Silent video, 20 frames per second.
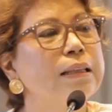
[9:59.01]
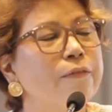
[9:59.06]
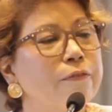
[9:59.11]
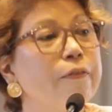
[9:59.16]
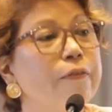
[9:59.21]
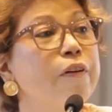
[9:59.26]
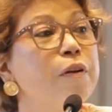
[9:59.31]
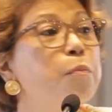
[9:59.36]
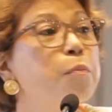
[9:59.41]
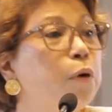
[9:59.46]

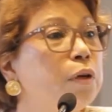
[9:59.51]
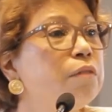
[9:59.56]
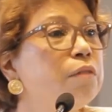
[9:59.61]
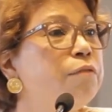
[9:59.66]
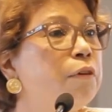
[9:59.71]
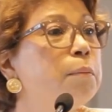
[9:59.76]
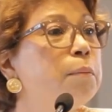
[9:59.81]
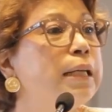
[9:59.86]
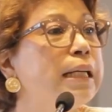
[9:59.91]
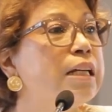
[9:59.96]
very important
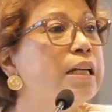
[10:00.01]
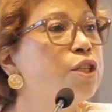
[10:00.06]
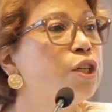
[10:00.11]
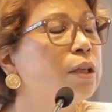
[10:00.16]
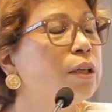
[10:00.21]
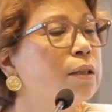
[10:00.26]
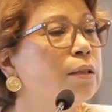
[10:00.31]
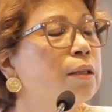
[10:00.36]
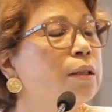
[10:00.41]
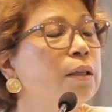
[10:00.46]
for
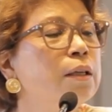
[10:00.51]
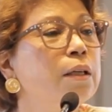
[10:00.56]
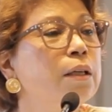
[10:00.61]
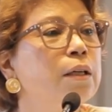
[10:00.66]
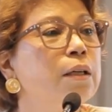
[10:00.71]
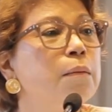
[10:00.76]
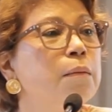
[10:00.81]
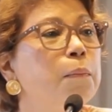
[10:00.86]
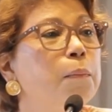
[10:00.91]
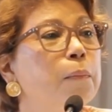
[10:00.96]
Malaysia,
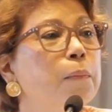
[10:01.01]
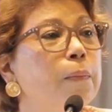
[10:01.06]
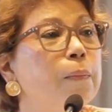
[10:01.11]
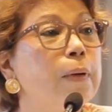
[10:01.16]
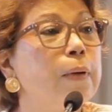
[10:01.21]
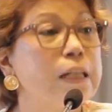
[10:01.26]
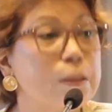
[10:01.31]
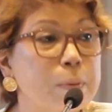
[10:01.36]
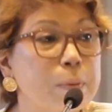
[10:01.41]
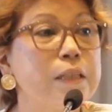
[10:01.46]

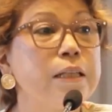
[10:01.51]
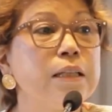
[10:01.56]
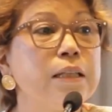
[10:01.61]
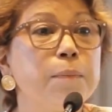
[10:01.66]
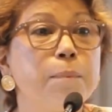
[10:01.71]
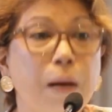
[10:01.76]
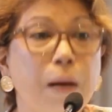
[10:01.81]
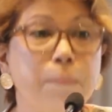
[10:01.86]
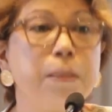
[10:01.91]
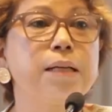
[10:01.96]
especially in the
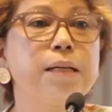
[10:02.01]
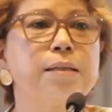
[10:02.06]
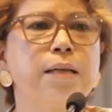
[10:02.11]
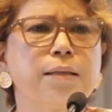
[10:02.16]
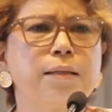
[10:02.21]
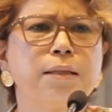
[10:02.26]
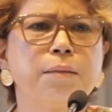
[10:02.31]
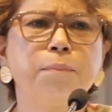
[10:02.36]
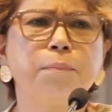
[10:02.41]
public sector.